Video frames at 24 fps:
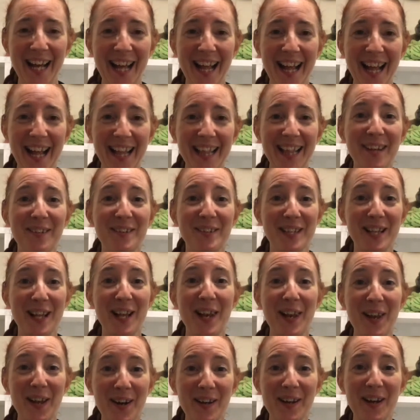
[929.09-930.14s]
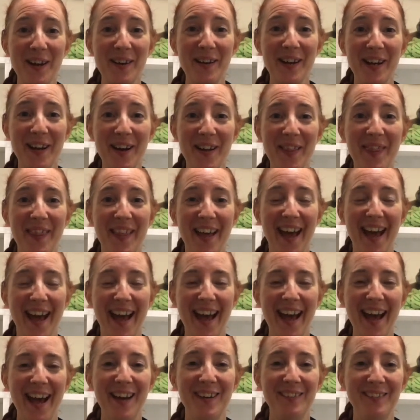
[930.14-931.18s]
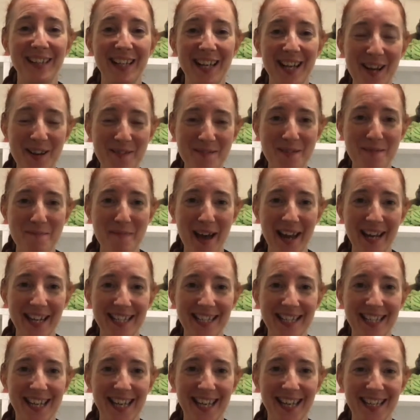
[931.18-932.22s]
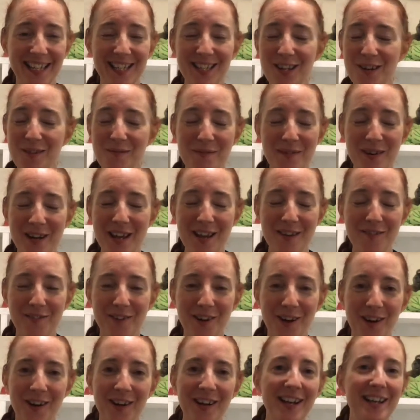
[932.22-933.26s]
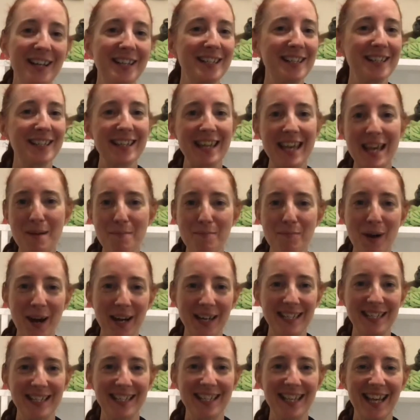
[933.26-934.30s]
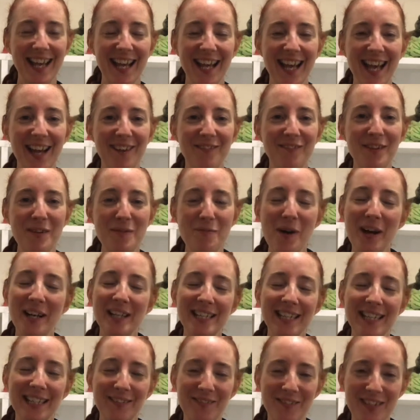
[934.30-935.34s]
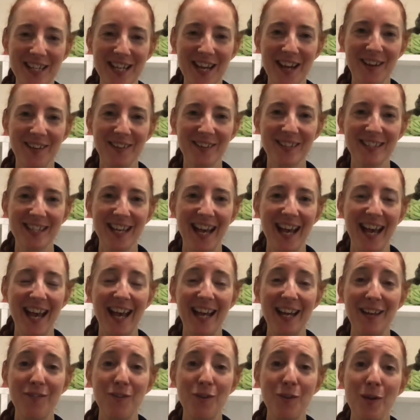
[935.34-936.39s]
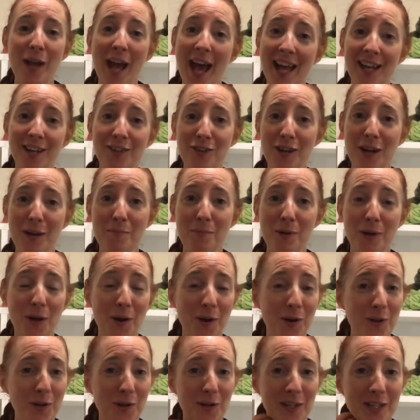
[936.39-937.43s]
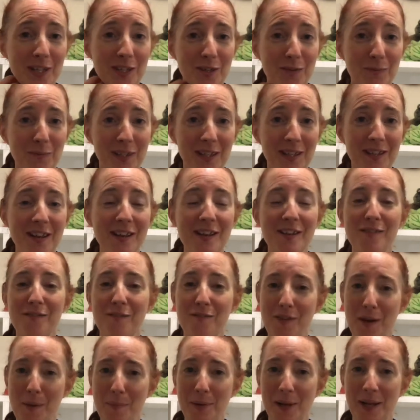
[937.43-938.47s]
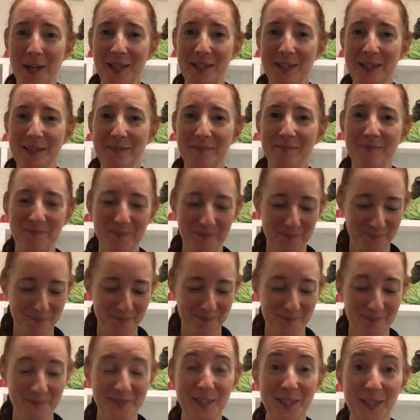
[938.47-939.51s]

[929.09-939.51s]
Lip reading: There was a lot going on there. I really hope you managed it. Don't worry if not. Just keep practicing and rewinding the videos, and if you can try and put it on your instrument, fabulous. Good